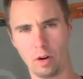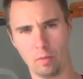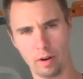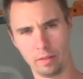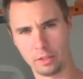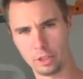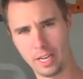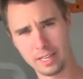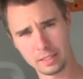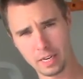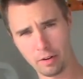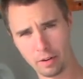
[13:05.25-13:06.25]
around the
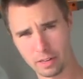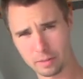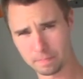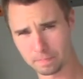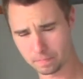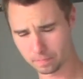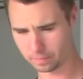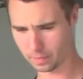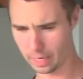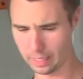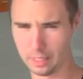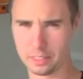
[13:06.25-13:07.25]
chest area,
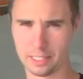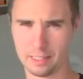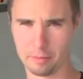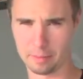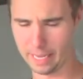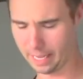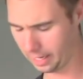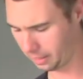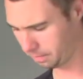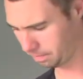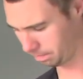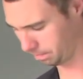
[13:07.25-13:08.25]
at least in the beginning,
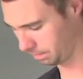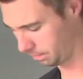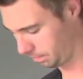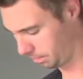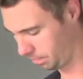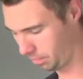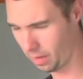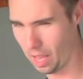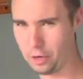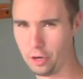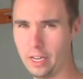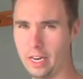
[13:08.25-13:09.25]
and
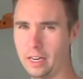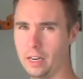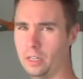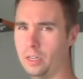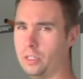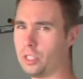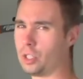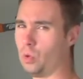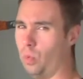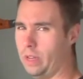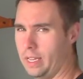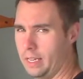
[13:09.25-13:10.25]
you're getting a good
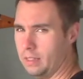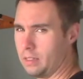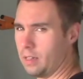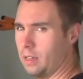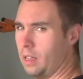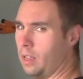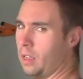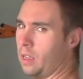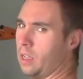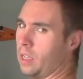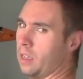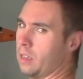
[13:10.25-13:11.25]
squeeze.
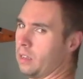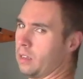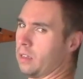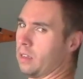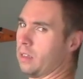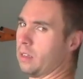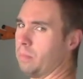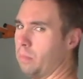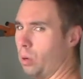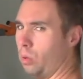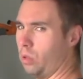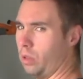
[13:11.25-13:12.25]

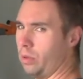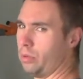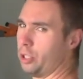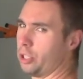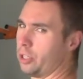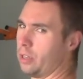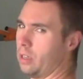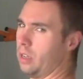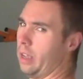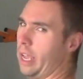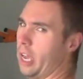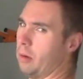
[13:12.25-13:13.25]
Pulling those
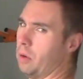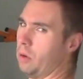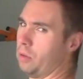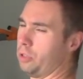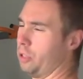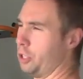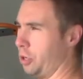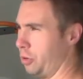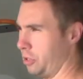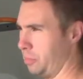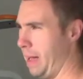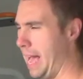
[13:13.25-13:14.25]
elbows and
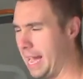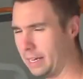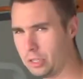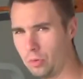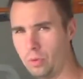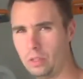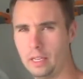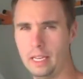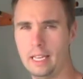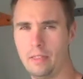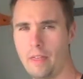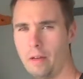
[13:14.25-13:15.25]
shoulders back to really
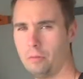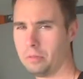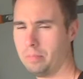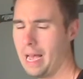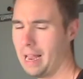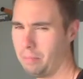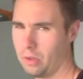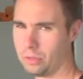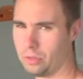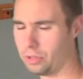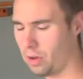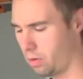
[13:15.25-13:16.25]
hit those back
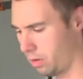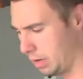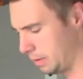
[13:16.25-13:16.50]
muscles hard.